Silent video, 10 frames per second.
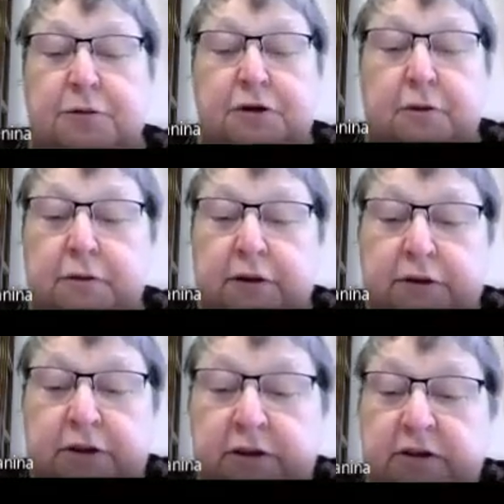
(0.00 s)
So
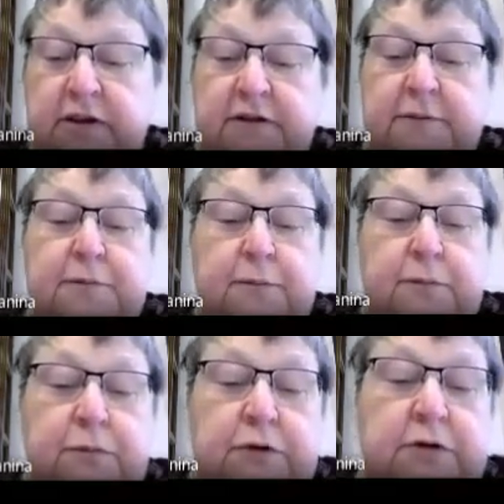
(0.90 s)
this is a
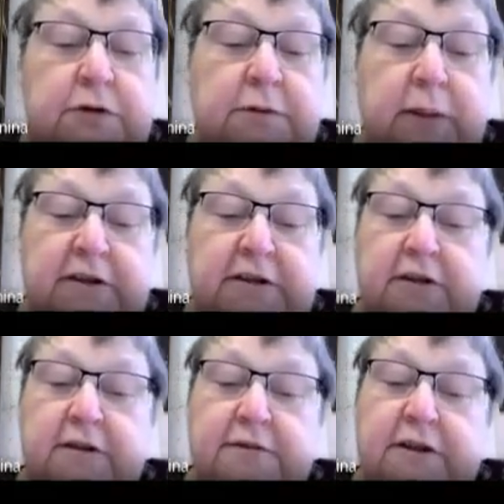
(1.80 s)

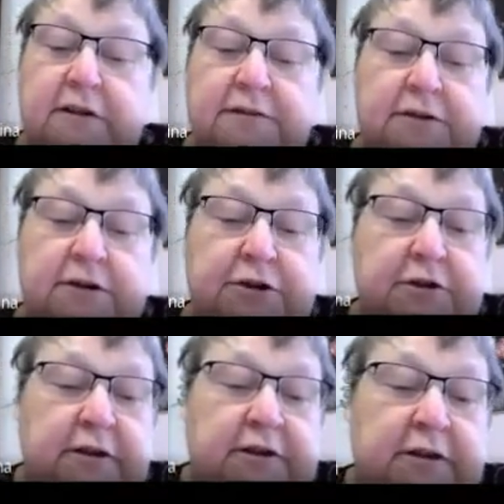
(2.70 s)
reminder of the
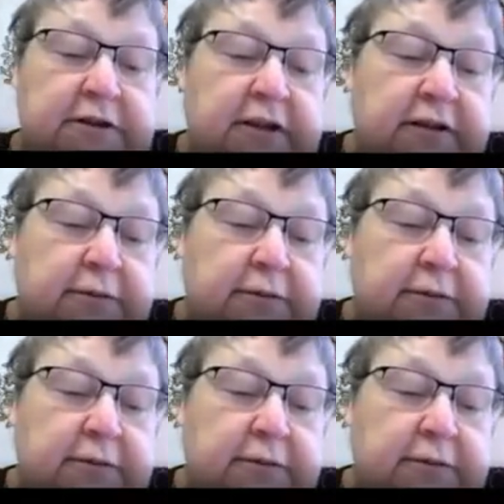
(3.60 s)
definition that I said.